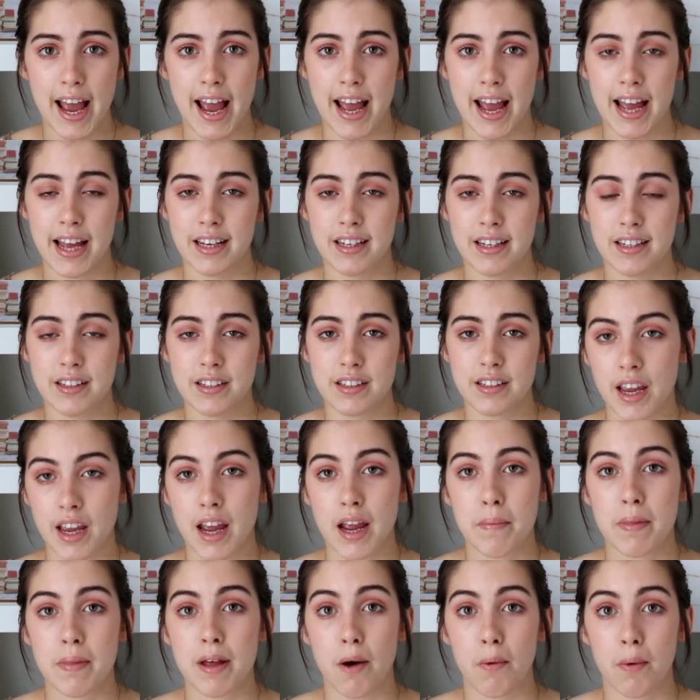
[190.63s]
and
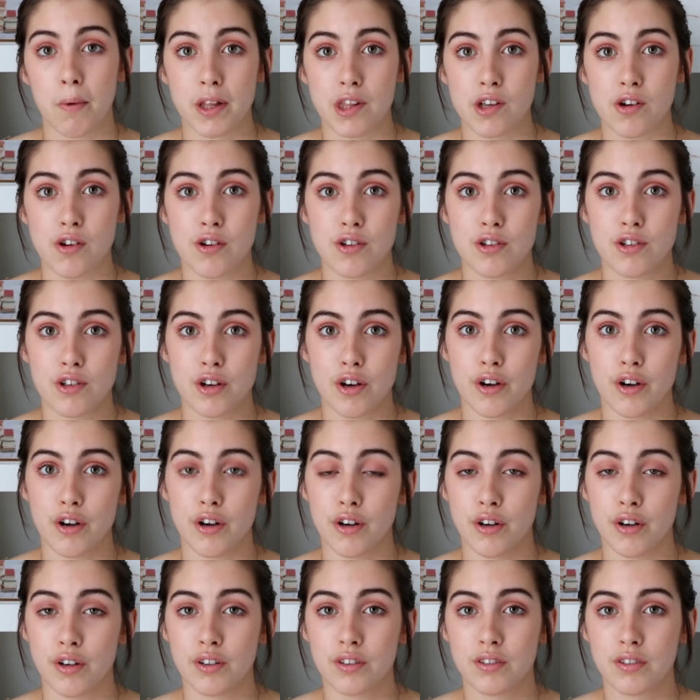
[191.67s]
keep that with you
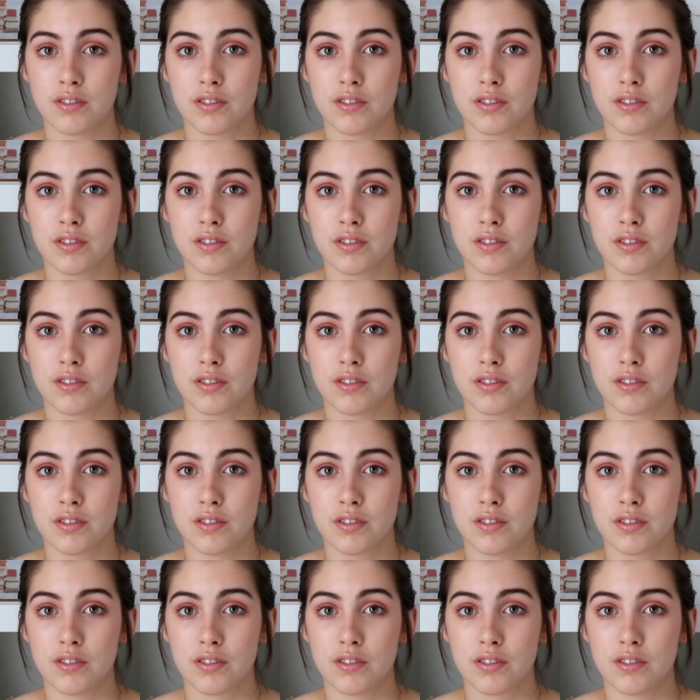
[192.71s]
so